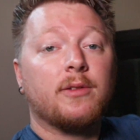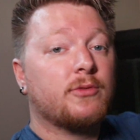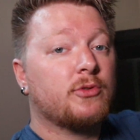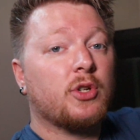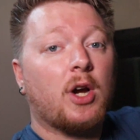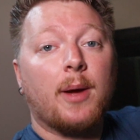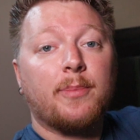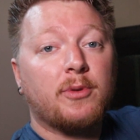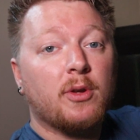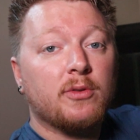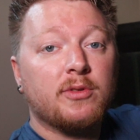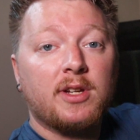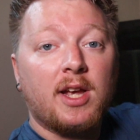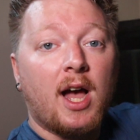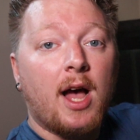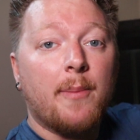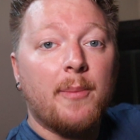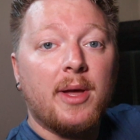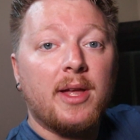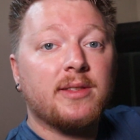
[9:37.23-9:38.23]
Drop those
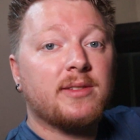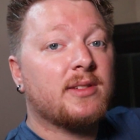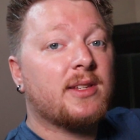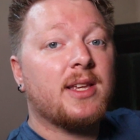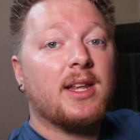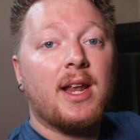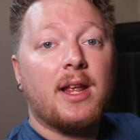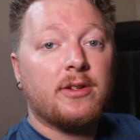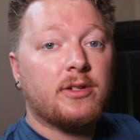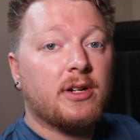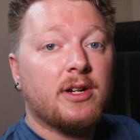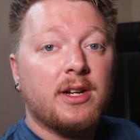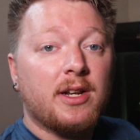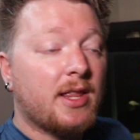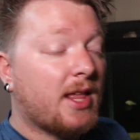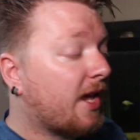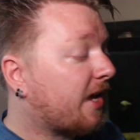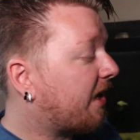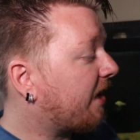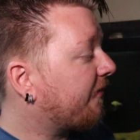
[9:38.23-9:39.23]
comments, get entered into
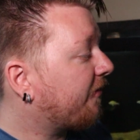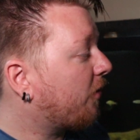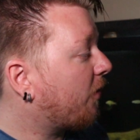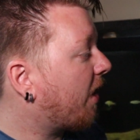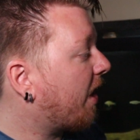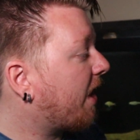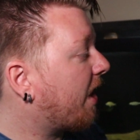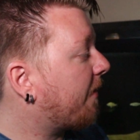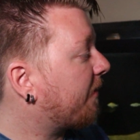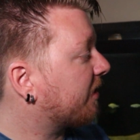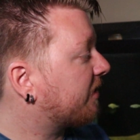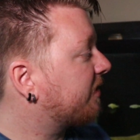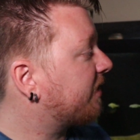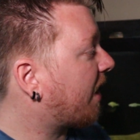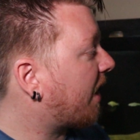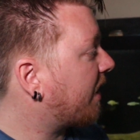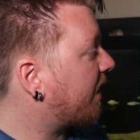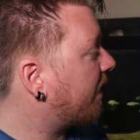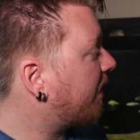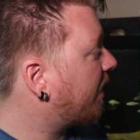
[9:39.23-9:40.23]
that giveaway. I'm
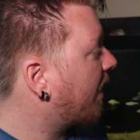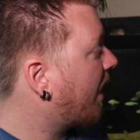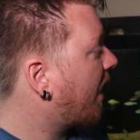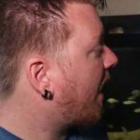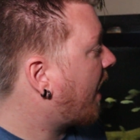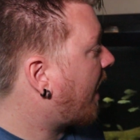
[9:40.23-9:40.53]
excited.